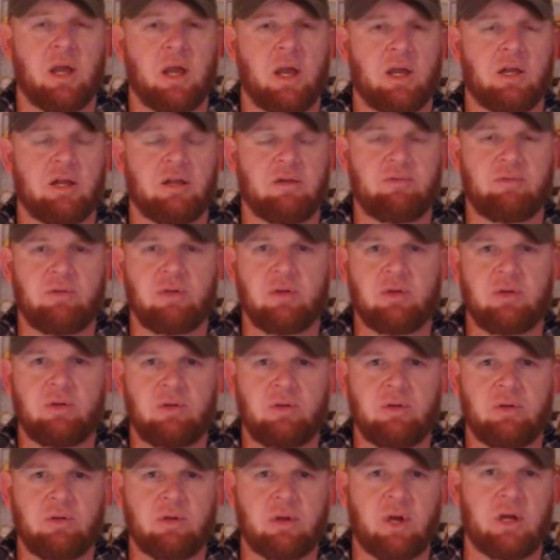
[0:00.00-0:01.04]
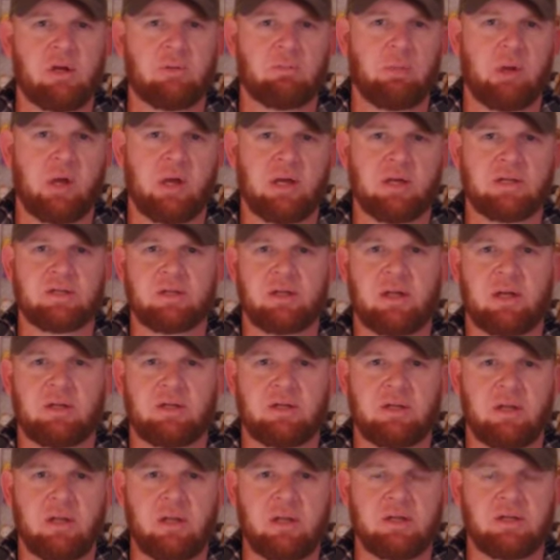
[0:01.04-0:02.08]
And if you do not pass
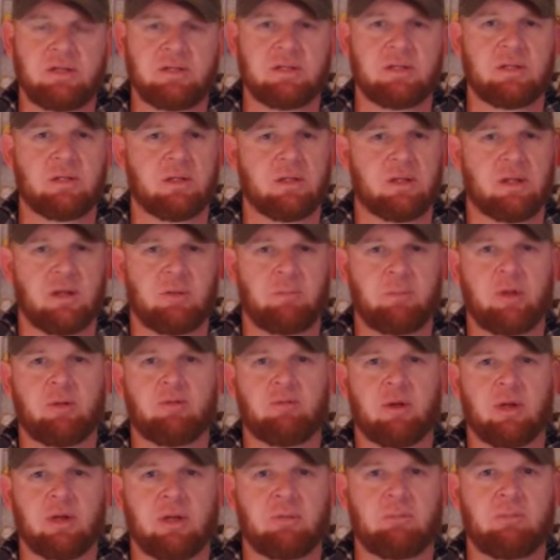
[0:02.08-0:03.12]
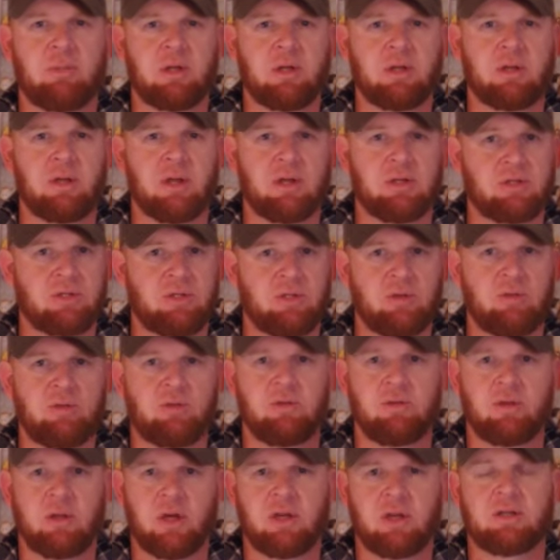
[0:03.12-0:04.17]
that test, let me recommend that you
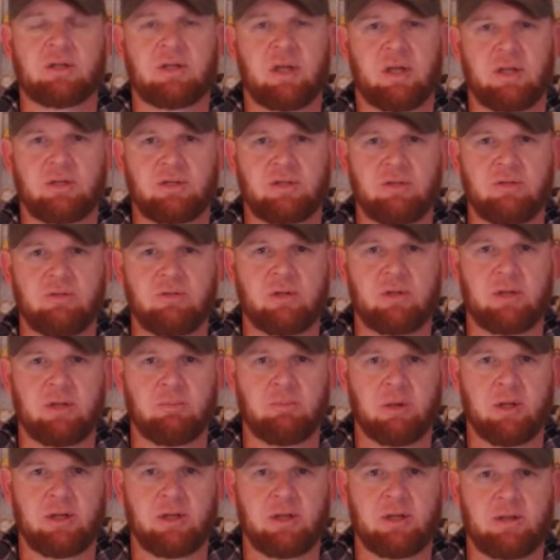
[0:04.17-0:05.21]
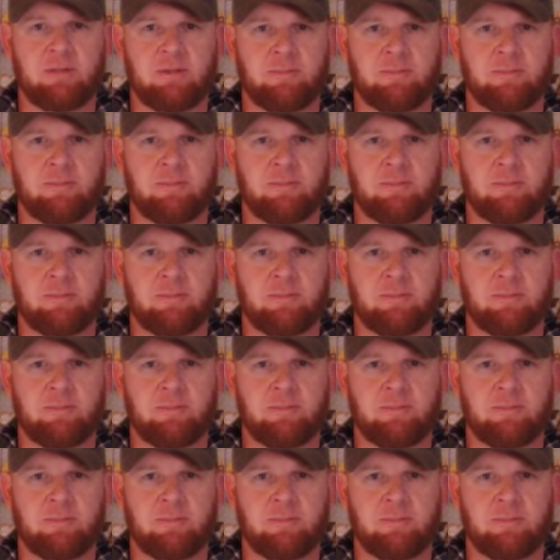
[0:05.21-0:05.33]
do not tattoo anybody.